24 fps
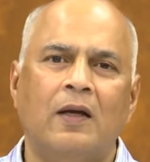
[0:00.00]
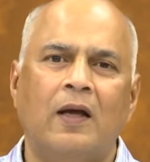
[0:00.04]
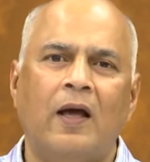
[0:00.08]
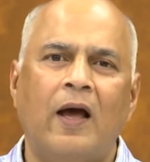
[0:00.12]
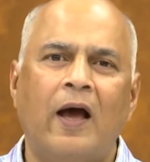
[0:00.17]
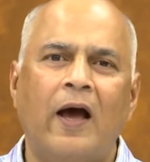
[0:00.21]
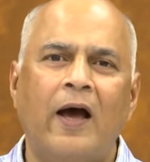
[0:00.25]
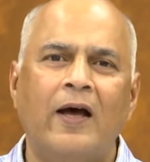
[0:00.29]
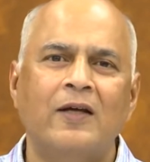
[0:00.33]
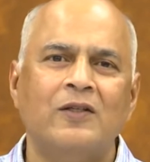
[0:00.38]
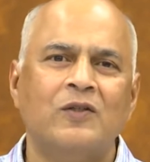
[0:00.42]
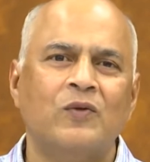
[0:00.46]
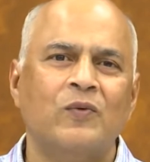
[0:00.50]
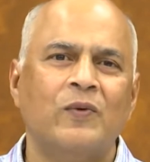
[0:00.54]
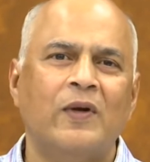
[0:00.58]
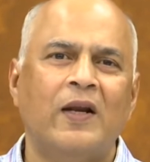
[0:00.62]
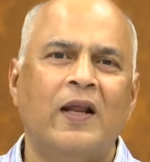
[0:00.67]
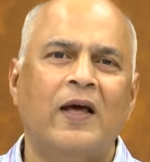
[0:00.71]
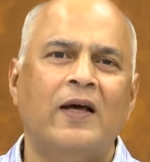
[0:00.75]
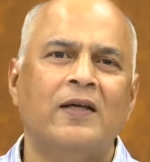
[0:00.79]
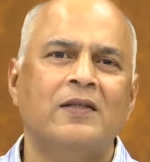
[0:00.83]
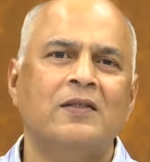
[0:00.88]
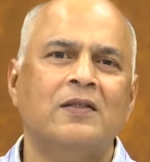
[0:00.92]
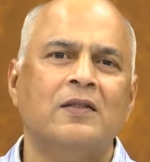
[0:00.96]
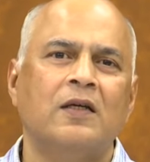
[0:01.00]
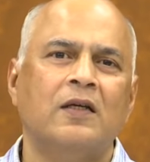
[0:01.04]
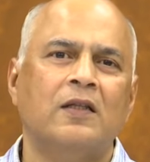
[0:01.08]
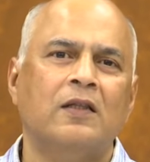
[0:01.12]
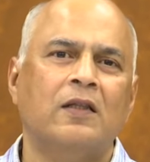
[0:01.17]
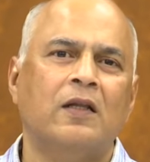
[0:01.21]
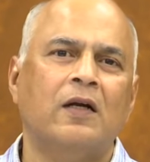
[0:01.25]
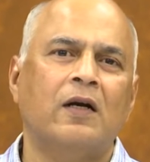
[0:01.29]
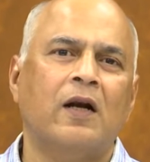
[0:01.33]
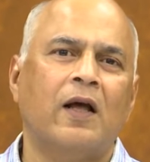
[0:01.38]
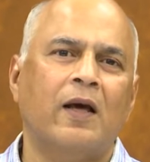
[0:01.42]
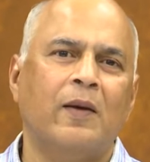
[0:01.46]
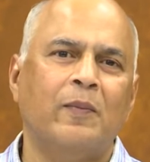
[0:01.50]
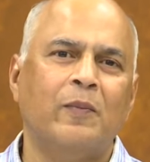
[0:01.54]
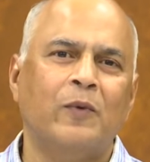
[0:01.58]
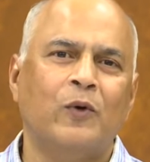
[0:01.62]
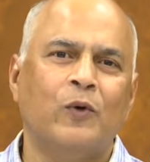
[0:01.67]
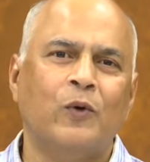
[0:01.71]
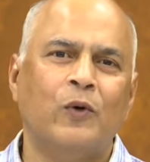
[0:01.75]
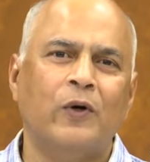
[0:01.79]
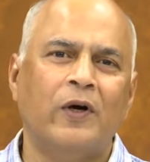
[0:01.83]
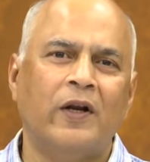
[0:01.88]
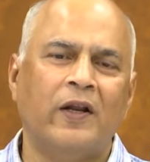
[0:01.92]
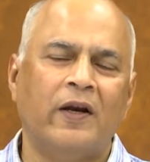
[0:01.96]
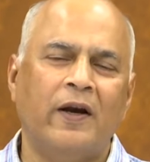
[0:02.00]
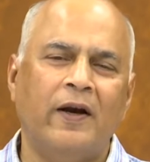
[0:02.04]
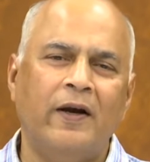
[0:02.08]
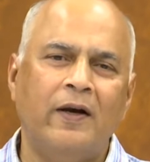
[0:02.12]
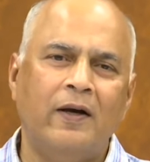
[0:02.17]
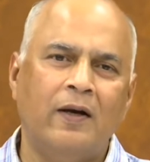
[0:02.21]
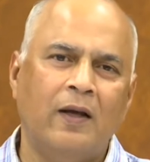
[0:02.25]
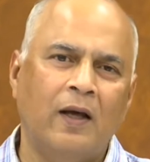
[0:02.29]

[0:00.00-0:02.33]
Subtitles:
as well as in the time coordinate.